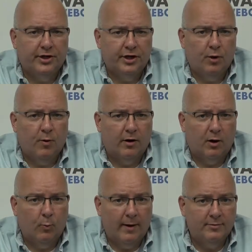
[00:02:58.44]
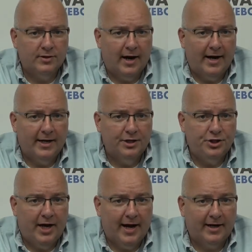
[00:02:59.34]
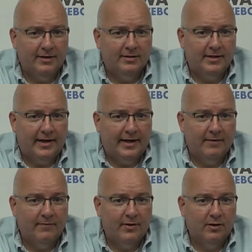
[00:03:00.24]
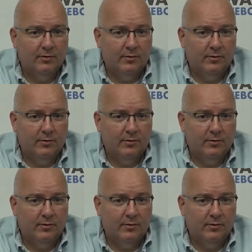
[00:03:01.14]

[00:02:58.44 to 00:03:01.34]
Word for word: can go on our website and check and see if the, the